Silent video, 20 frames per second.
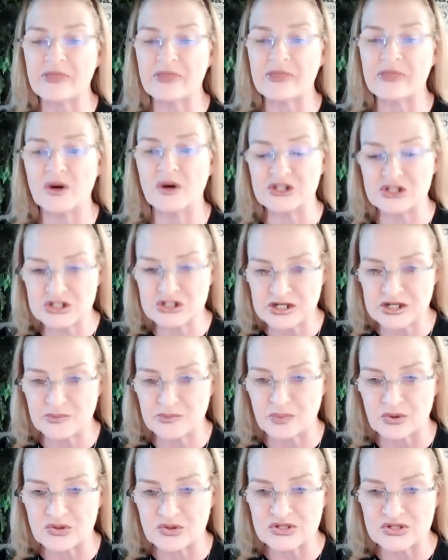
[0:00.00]
the one
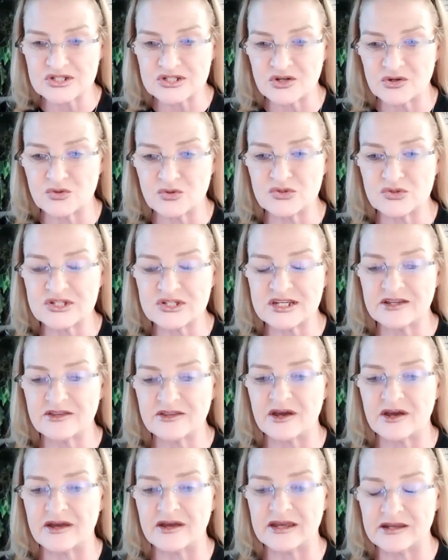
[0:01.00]
sheepers, who see
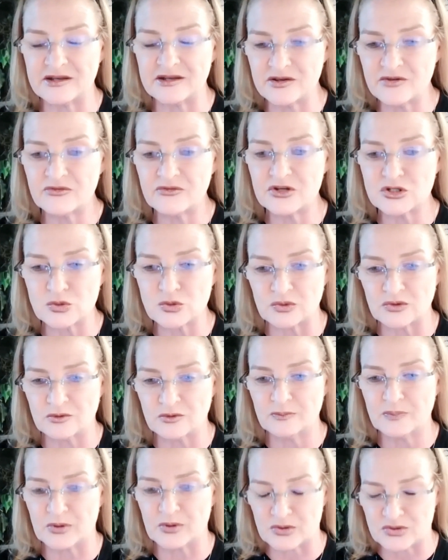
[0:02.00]
the
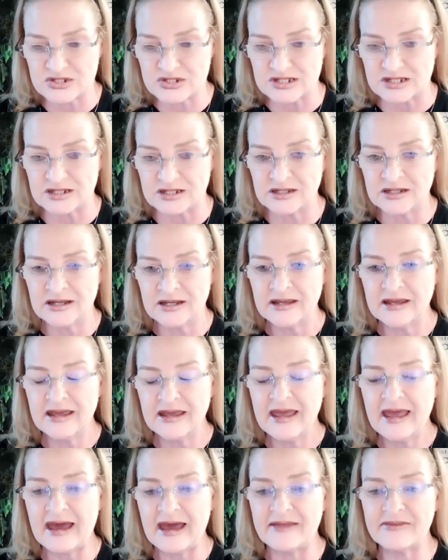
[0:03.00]
individual person
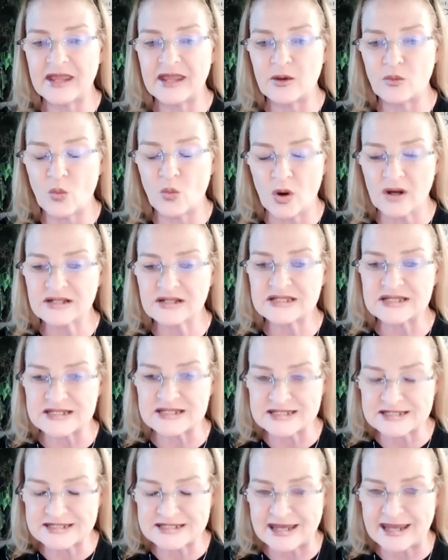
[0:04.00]
and they want to
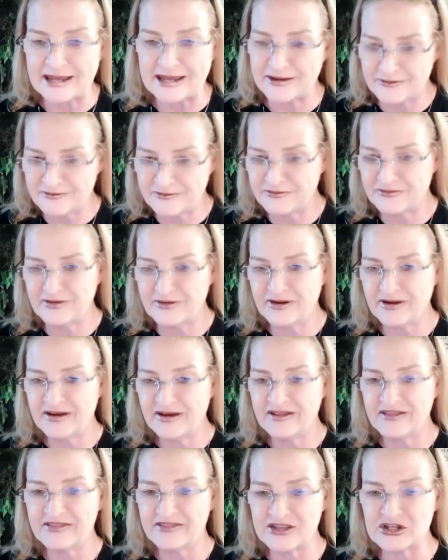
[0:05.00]
save
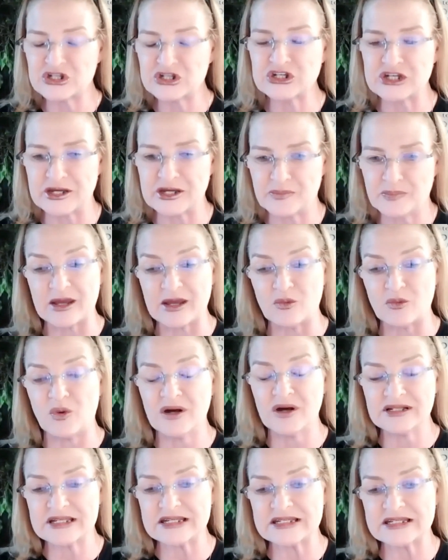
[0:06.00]
the sheep. They
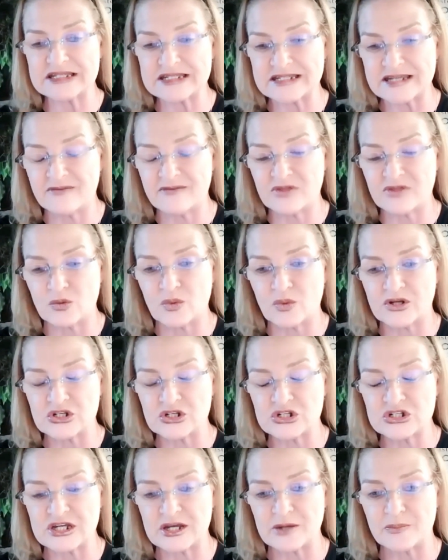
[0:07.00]
want to save the one
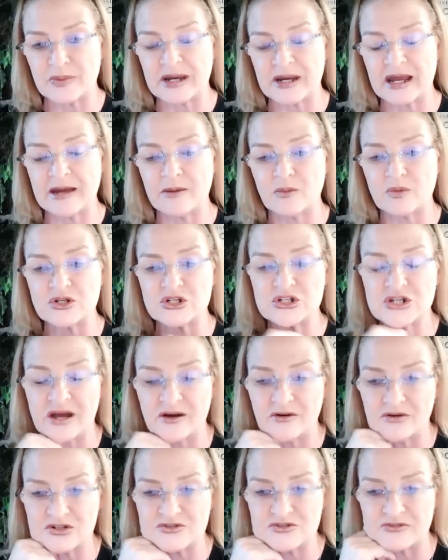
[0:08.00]
sheep. And I would
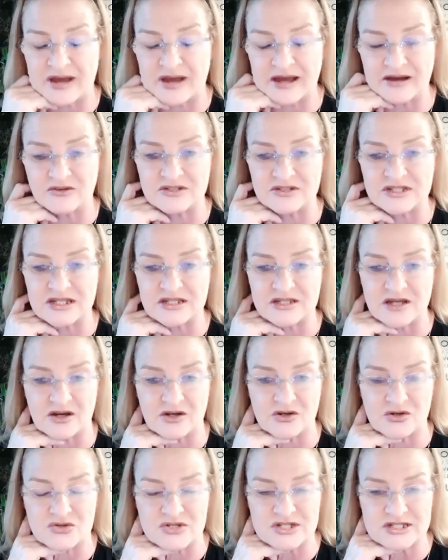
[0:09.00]
challenge faculty to
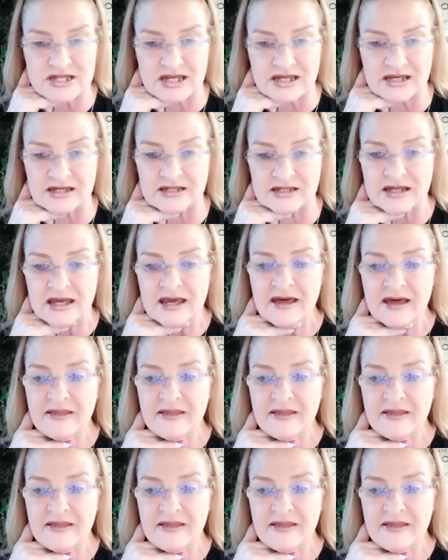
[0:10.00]
understand